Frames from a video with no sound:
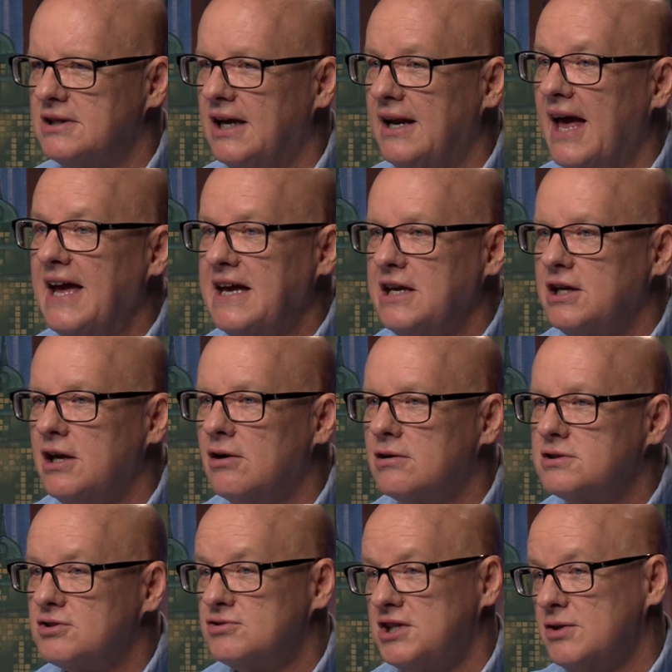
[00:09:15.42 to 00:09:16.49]
in 8
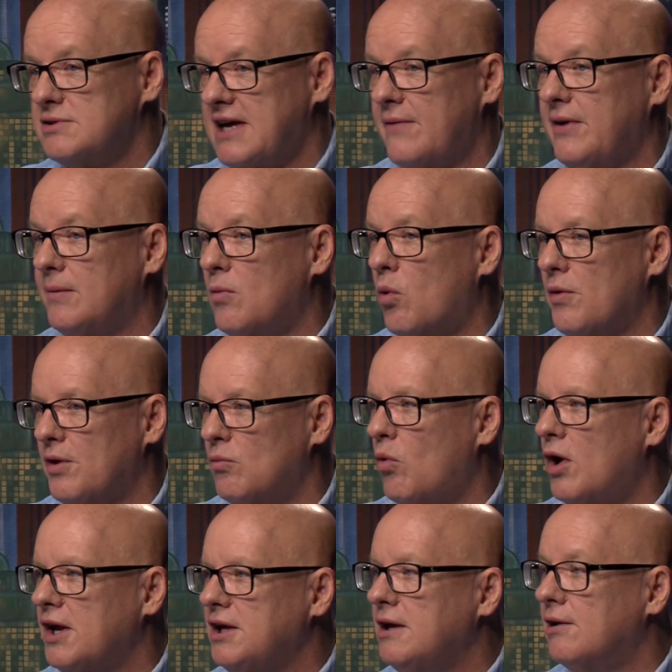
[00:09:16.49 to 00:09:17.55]
years, so she was having more than
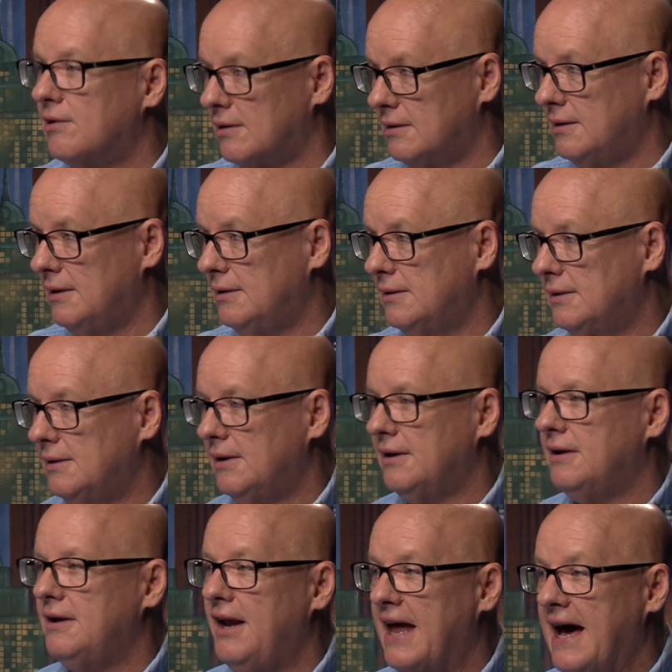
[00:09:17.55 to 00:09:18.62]
1 a year.
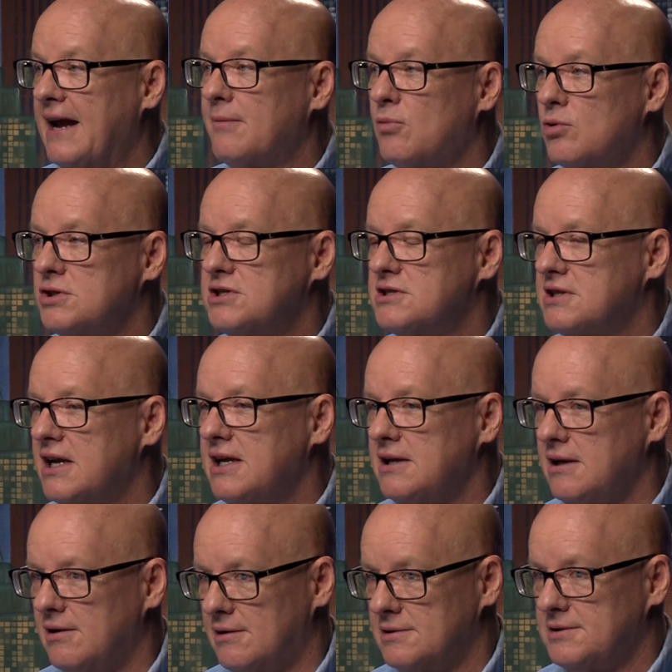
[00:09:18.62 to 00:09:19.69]
9 abortions in 8
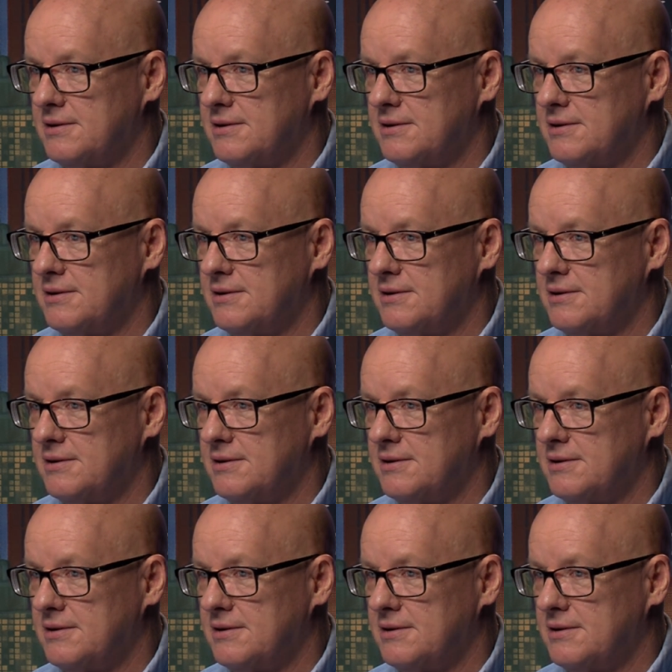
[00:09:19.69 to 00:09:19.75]
years.